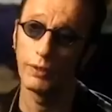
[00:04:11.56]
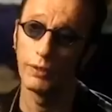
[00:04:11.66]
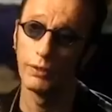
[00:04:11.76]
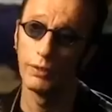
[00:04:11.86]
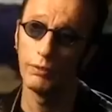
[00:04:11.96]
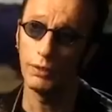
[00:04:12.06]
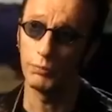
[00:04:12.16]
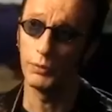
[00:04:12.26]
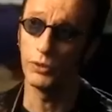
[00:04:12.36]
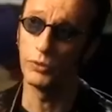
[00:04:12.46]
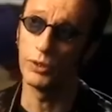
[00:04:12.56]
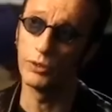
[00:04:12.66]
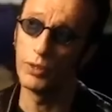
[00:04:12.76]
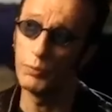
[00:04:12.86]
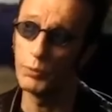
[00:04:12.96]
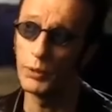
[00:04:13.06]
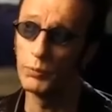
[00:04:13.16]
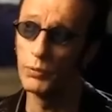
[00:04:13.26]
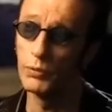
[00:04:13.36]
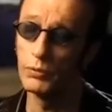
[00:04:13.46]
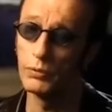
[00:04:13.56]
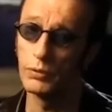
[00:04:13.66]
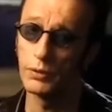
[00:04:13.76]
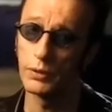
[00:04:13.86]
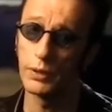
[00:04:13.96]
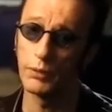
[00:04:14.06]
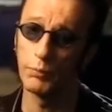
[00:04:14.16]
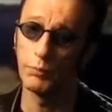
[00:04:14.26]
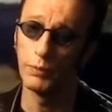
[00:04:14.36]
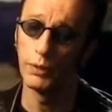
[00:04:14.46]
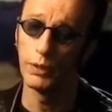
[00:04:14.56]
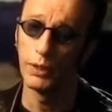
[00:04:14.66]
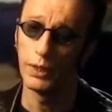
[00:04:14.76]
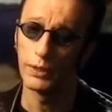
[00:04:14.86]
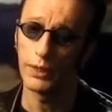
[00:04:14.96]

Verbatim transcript: His final on-stage performance took place in February